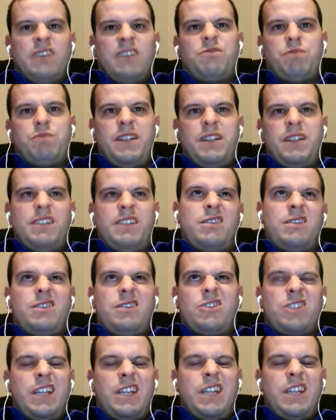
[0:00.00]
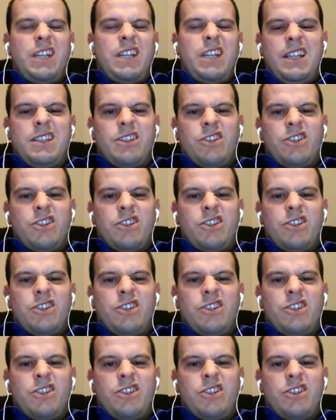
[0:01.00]
Probably sneak into the top
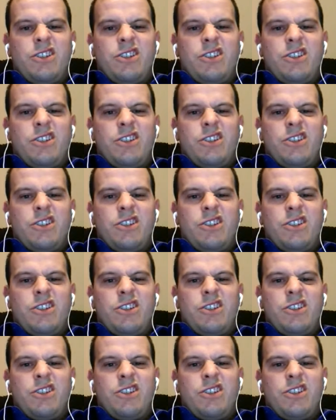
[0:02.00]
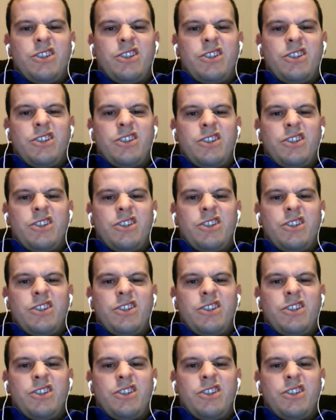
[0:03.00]
25. He'll suit the course.